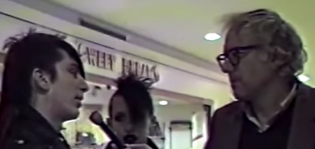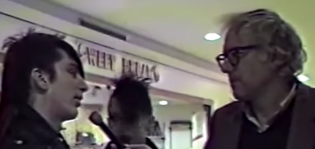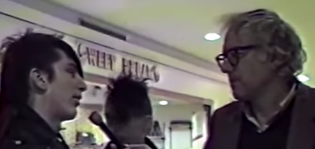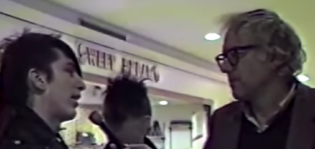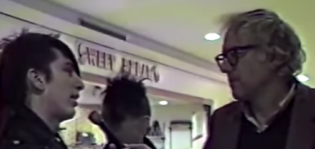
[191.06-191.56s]

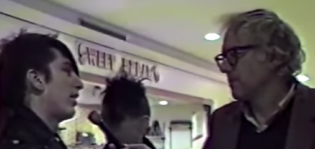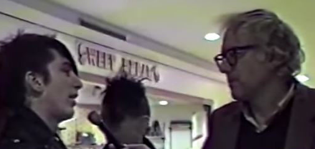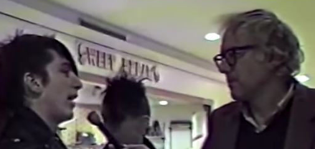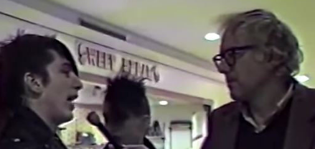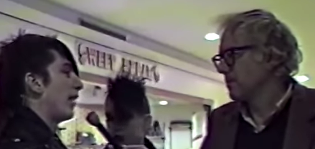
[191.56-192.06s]
Speaker 1: because then
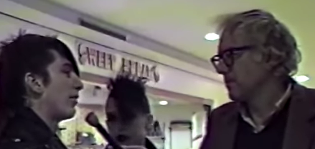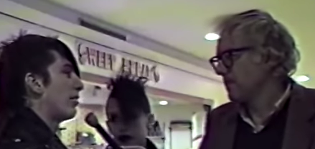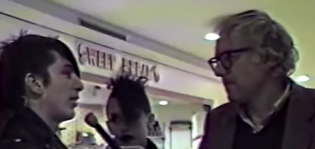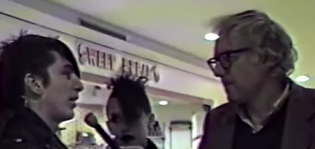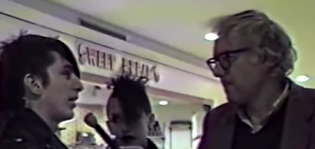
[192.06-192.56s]

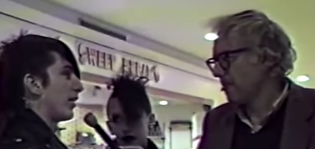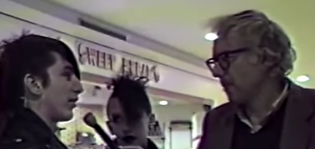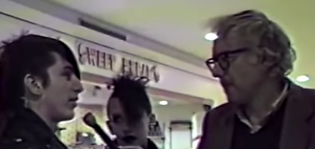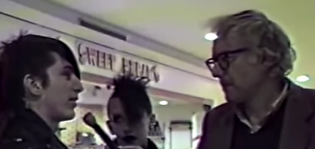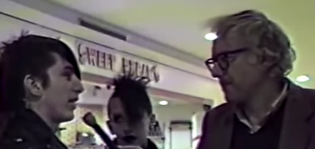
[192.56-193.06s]
everybody
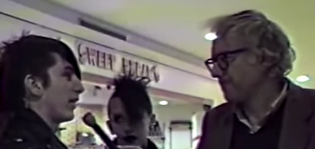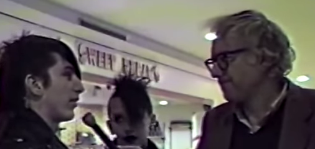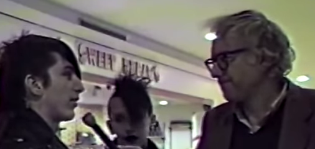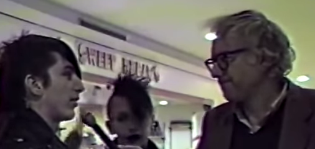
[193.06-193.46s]
gets a chance